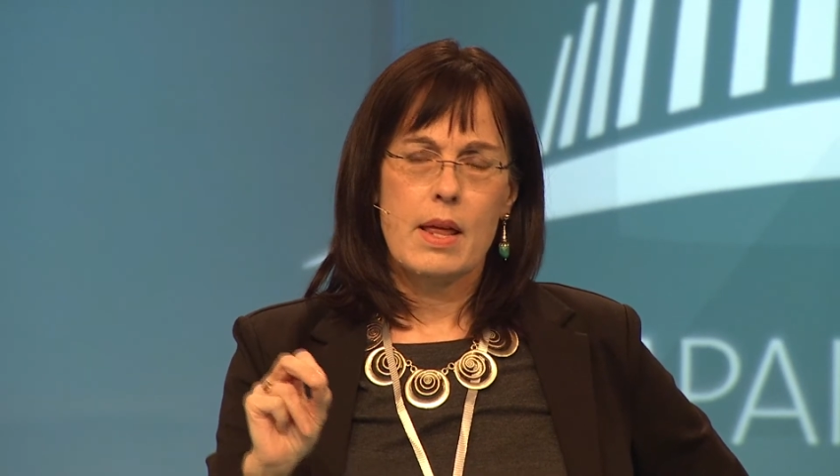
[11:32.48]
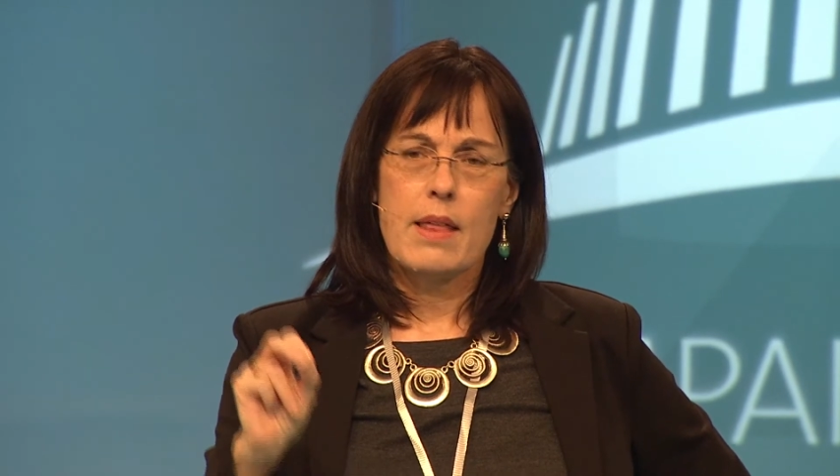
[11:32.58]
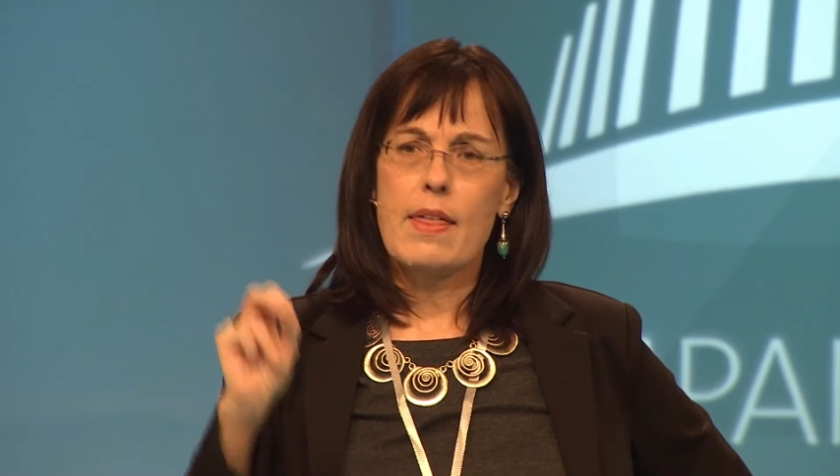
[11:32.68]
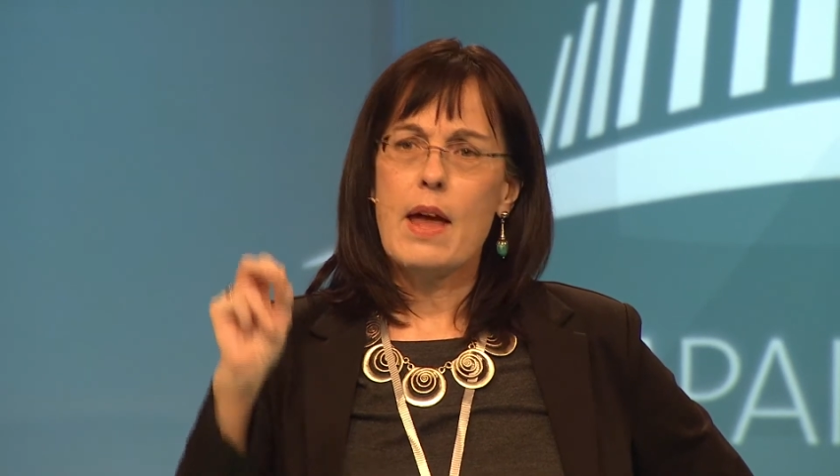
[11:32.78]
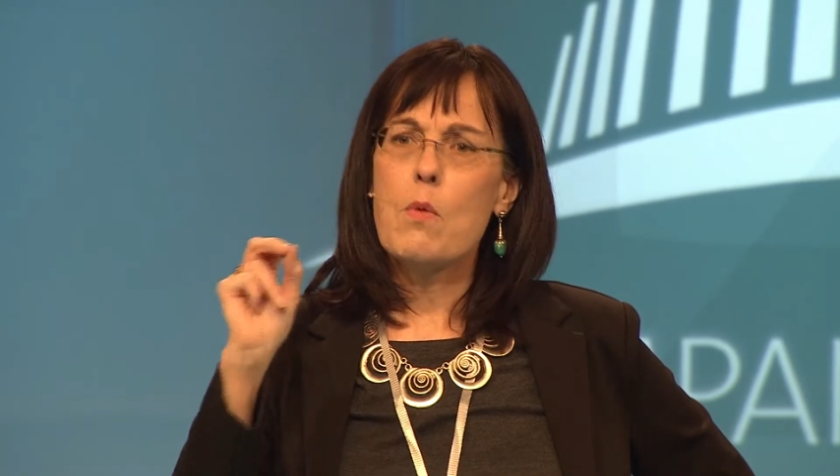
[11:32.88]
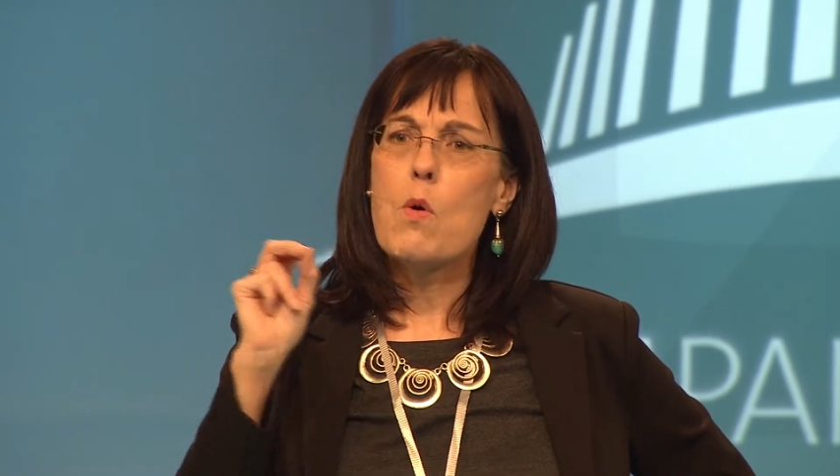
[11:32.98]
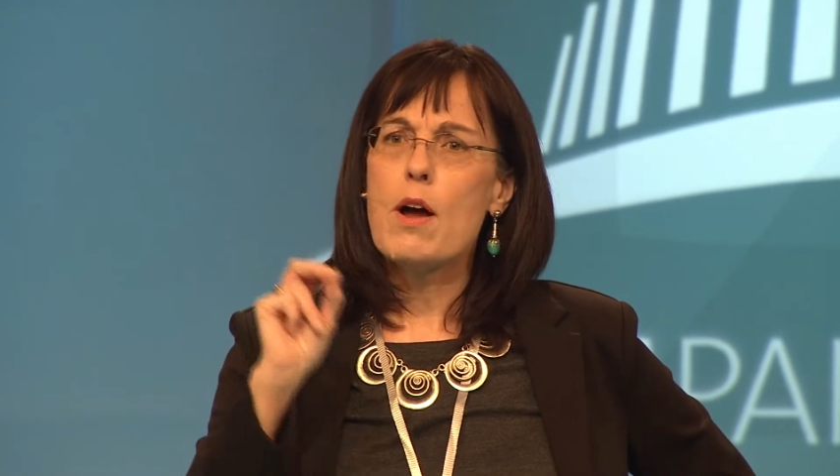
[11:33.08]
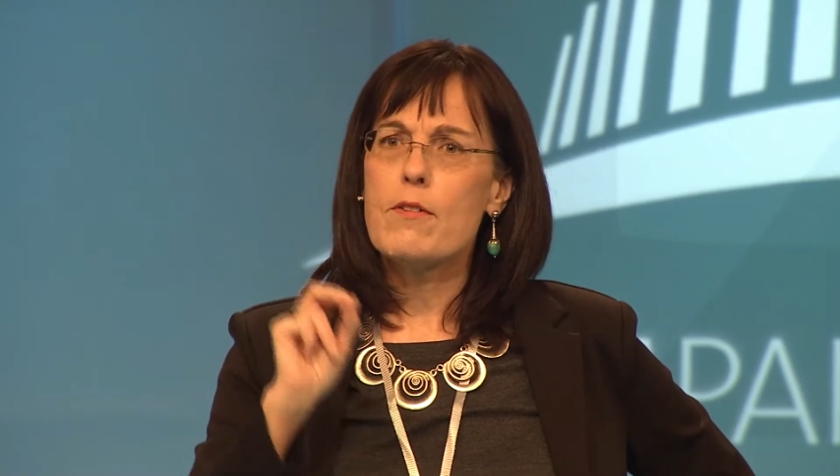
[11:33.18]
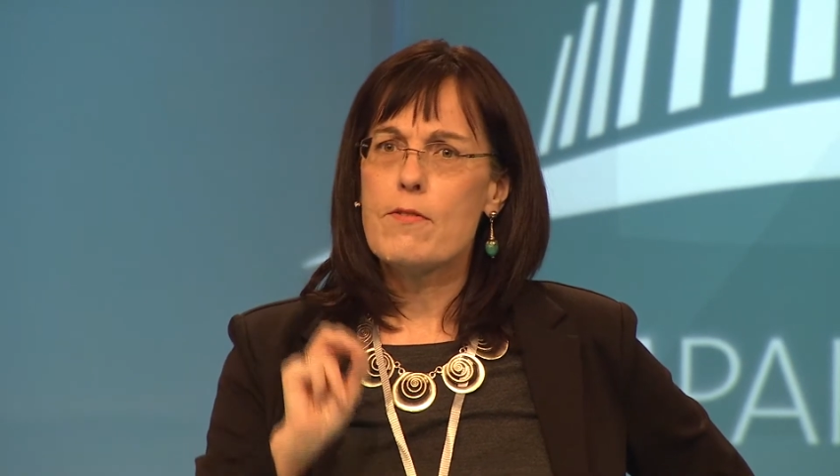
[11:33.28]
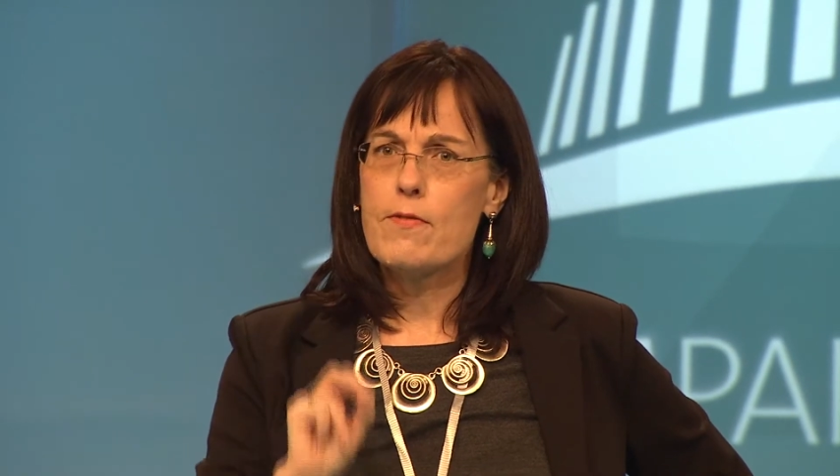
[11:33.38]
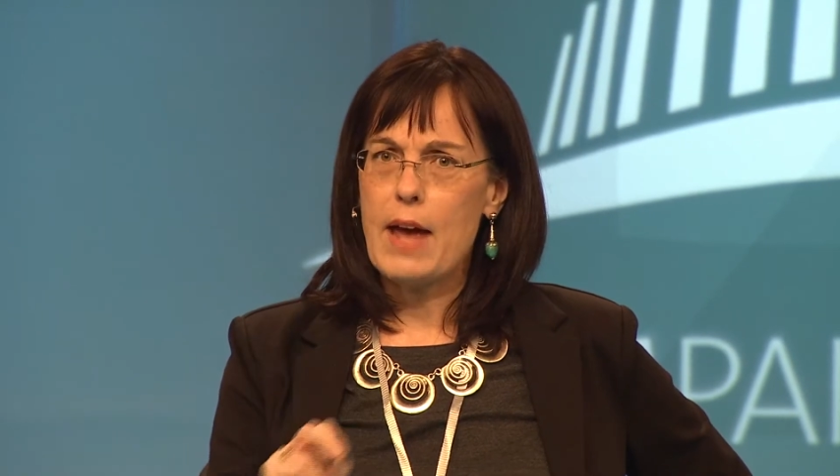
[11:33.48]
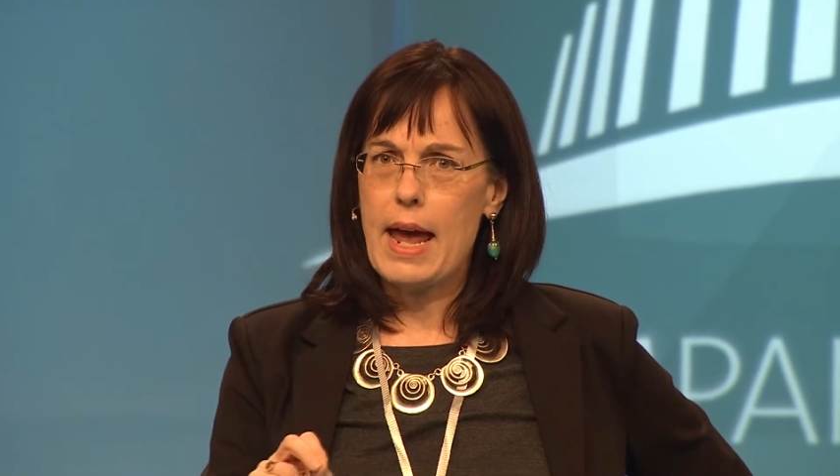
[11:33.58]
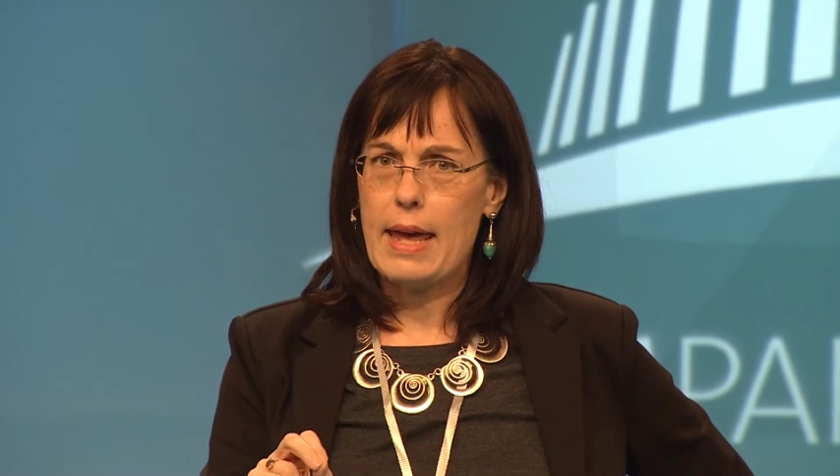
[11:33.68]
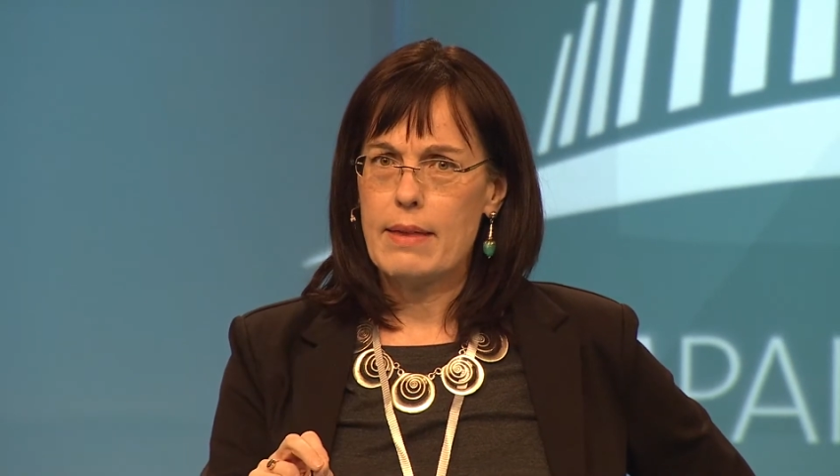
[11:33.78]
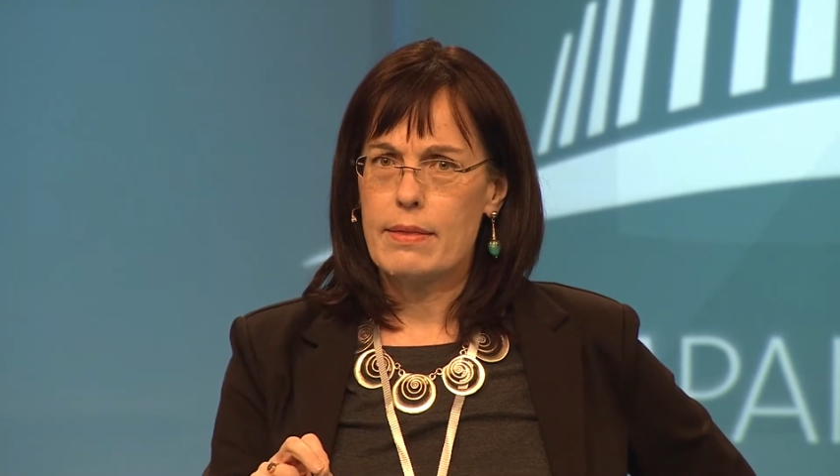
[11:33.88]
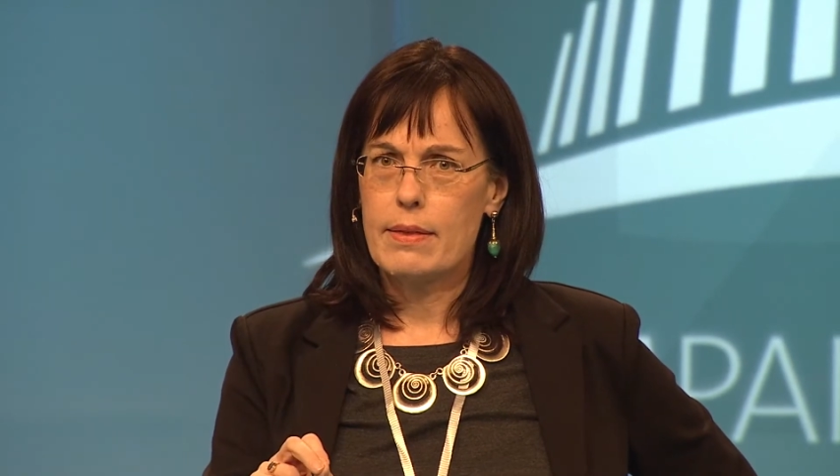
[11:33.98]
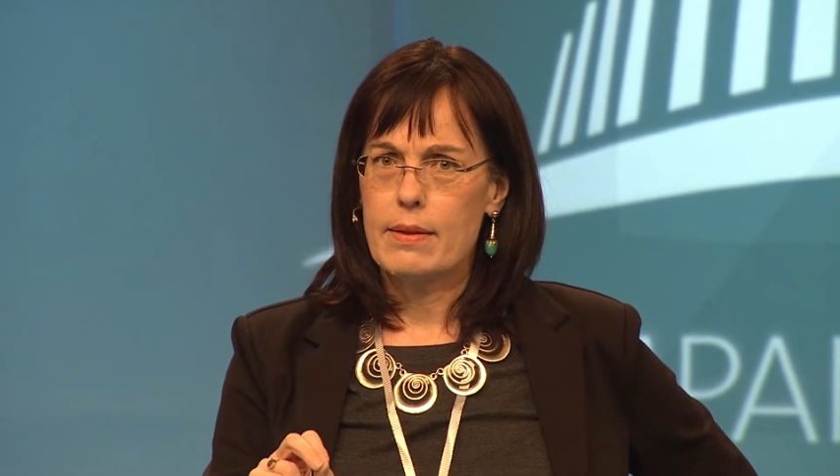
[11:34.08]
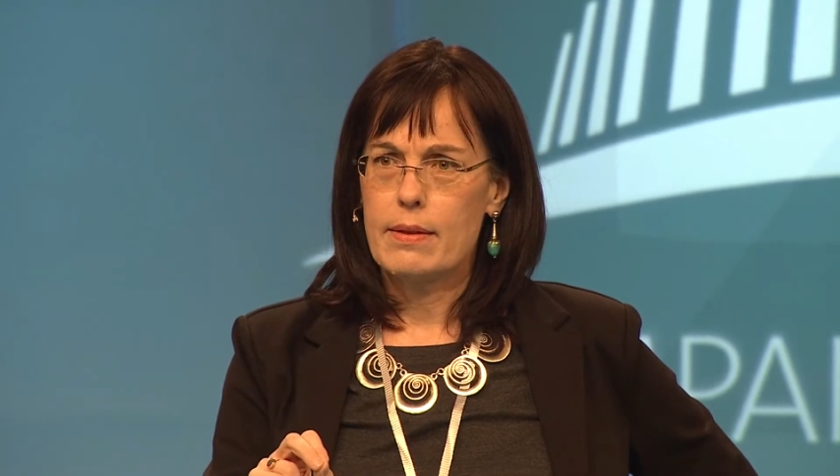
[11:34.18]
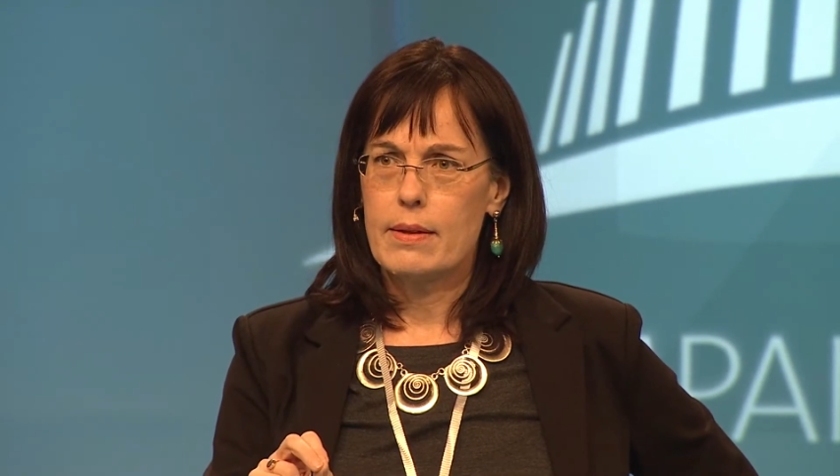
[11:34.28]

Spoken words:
They want faith